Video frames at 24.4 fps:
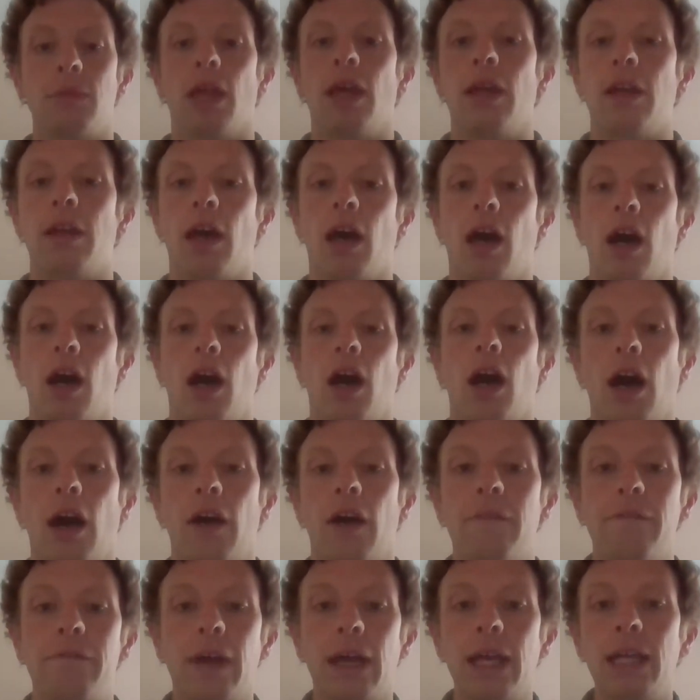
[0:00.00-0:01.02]
that are
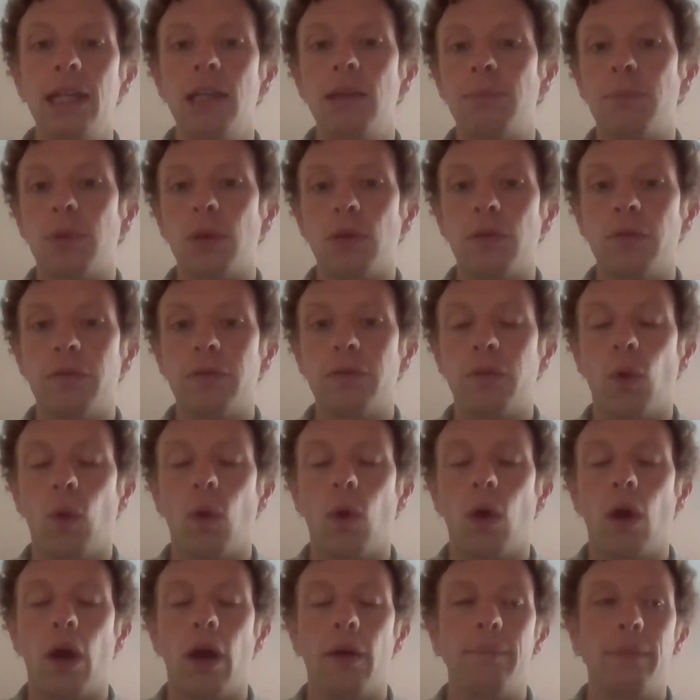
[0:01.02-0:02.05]
available
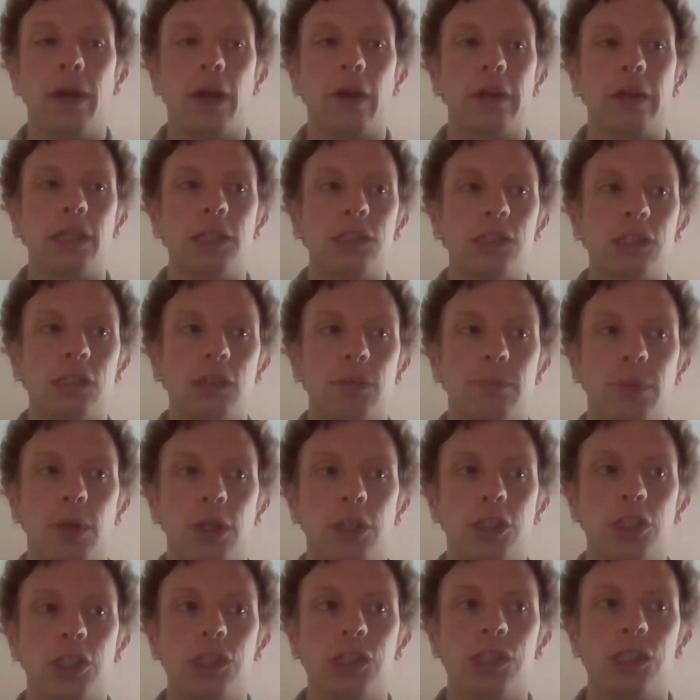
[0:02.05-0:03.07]
for Americans to
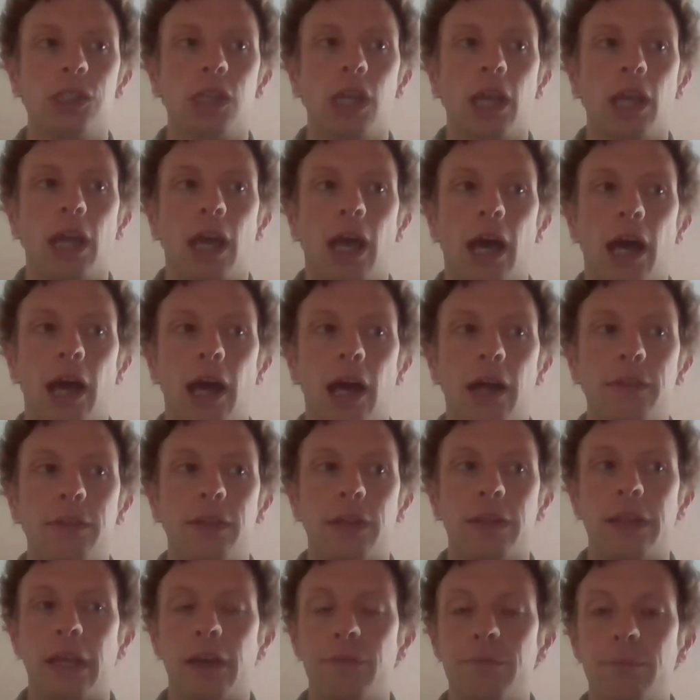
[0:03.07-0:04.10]
purchase
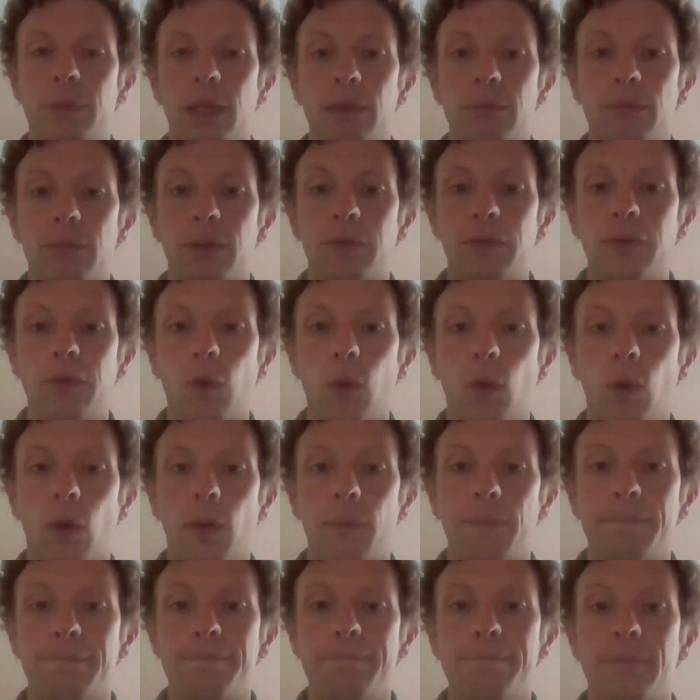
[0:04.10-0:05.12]
than there have been
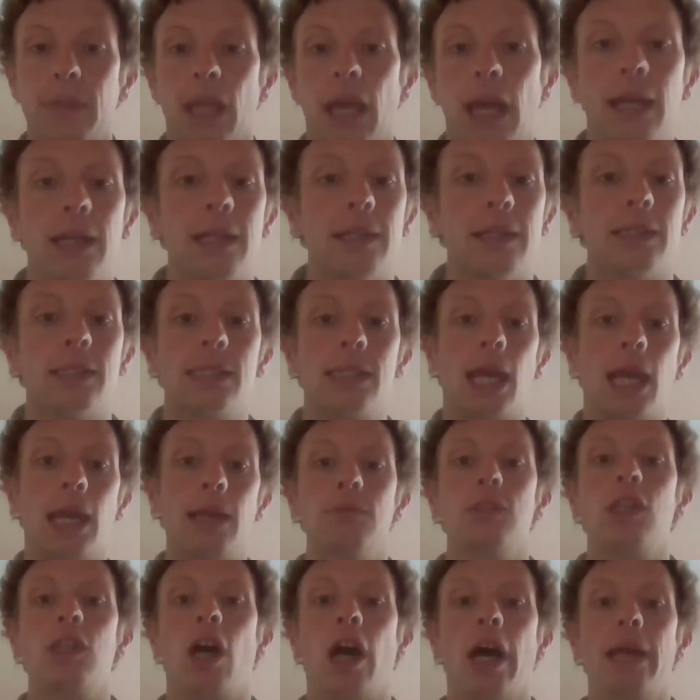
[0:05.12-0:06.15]
before. And at the
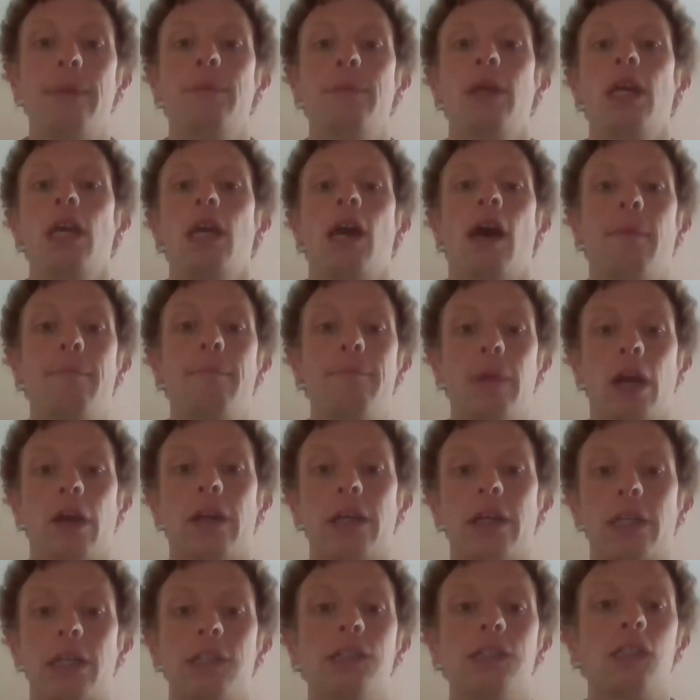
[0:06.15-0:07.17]
same time,
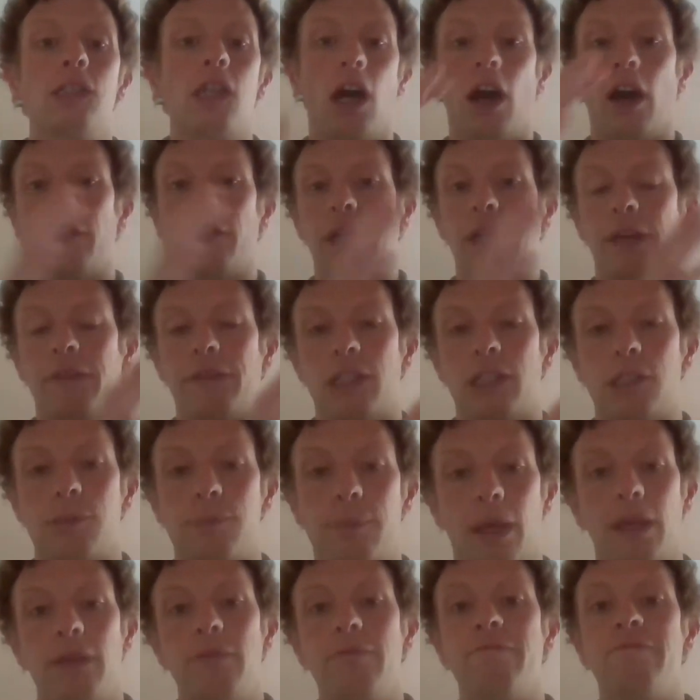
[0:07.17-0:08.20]
Americans, after having
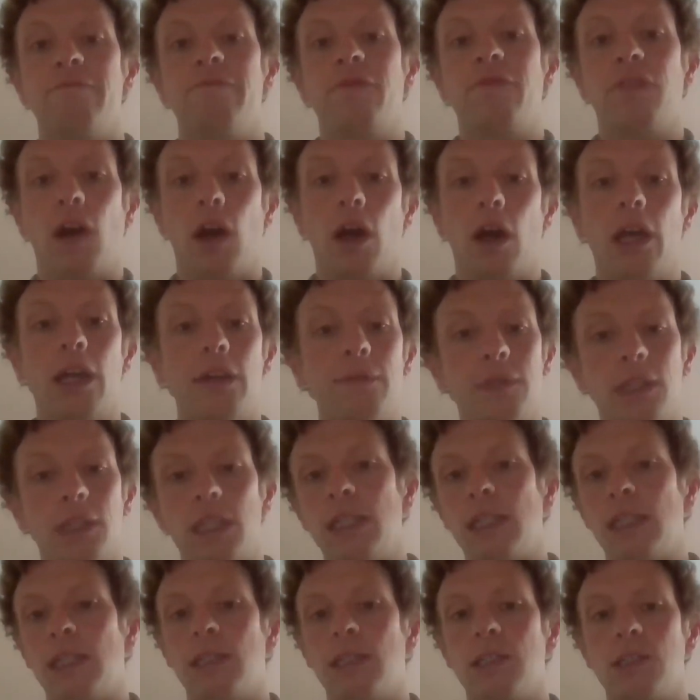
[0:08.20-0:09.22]
spent 5
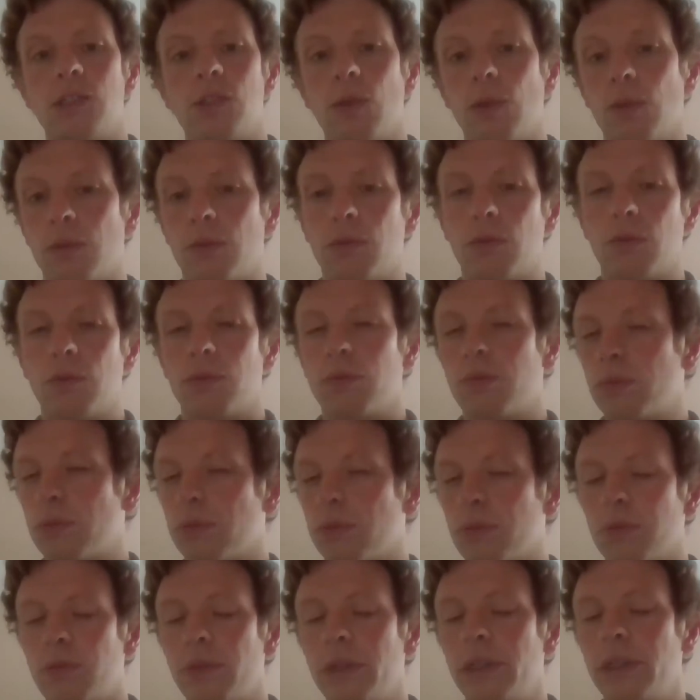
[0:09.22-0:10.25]
years or
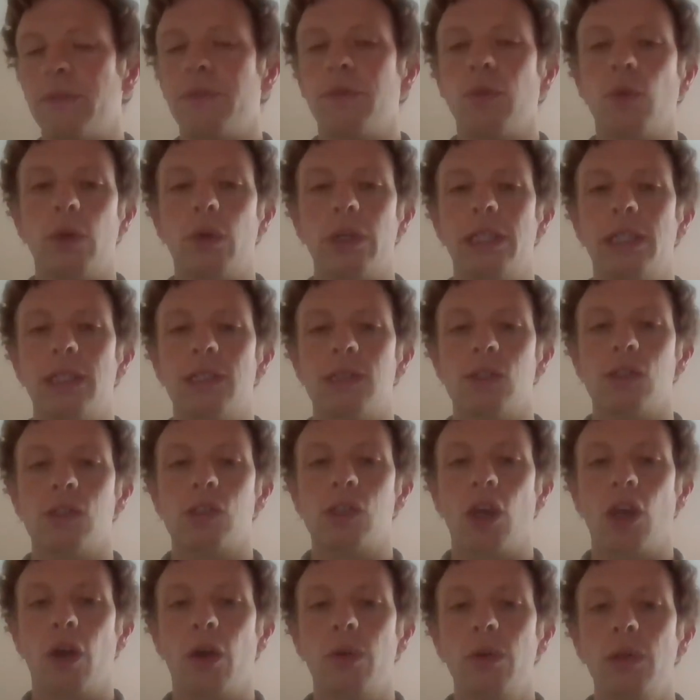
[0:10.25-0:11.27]
3 or 4 years or
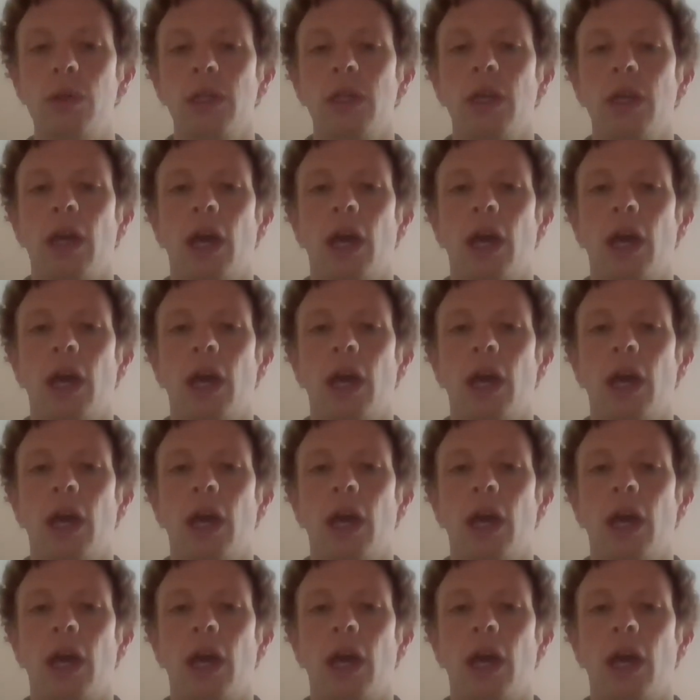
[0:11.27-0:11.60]
so